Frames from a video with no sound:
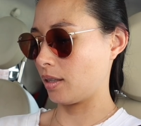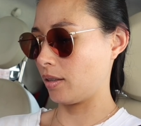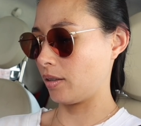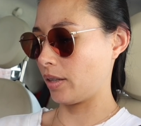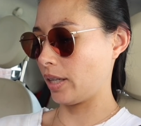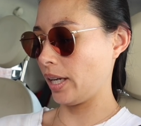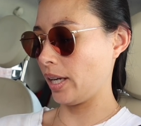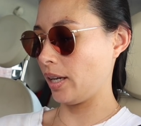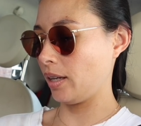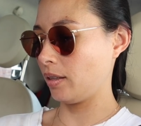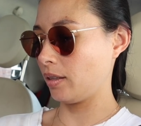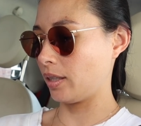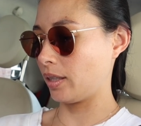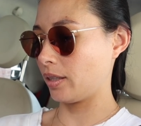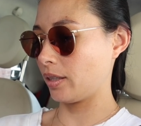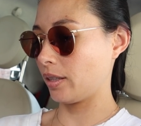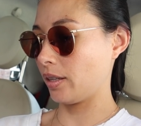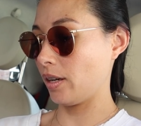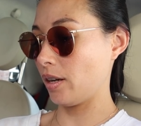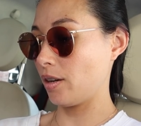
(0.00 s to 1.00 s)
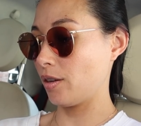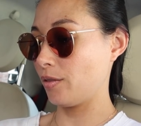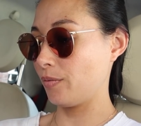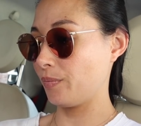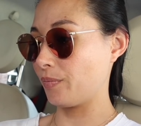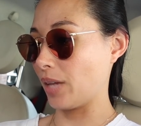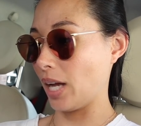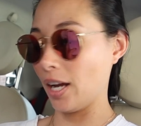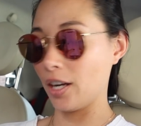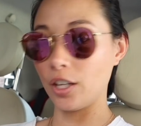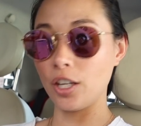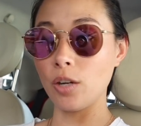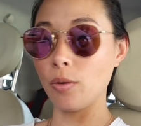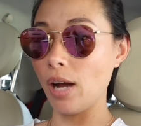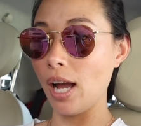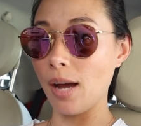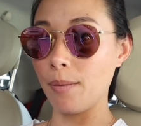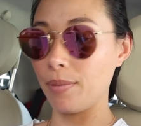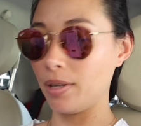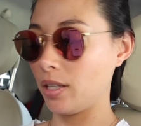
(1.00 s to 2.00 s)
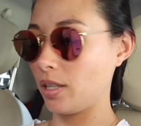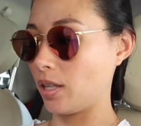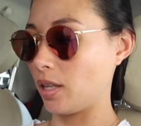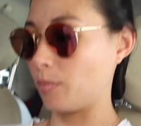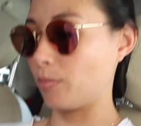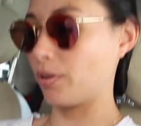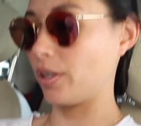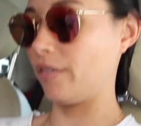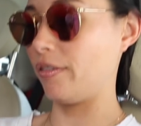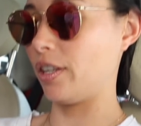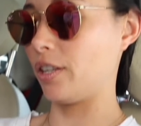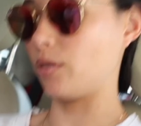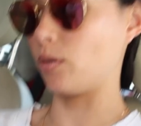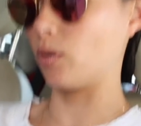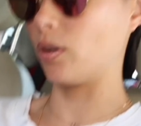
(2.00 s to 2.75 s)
Okay, let's go. I don't know what happened to the previous